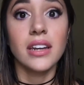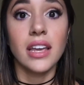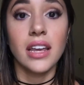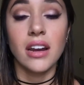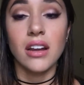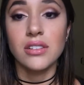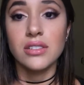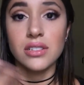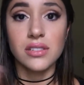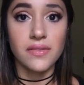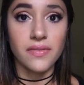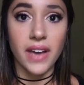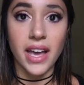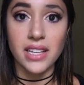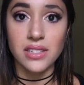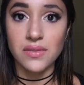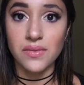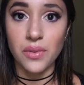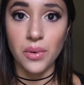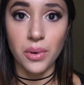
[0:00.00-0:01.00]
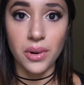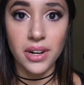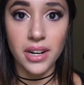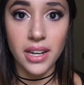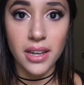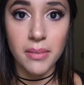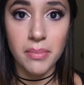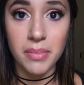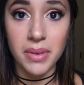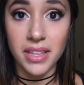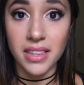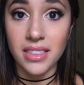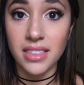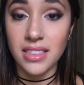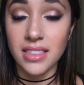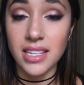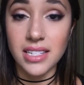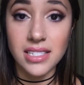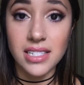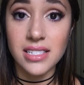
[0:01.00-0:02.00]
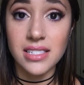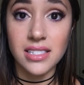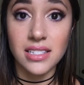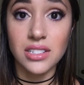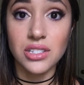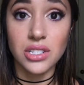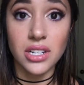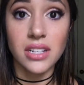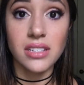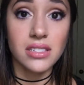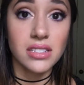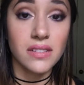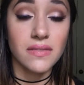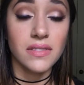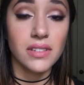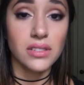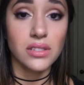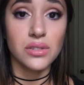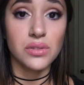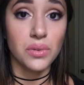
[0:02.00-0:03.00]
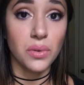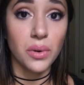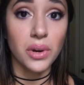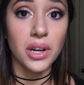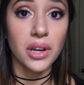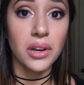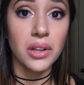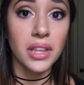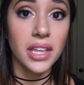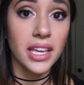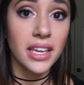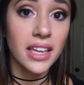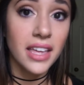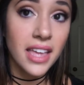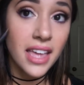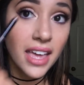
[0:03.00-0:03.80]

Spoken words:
and I'll just fast forward it, but this is the gist of the tutorial. Like,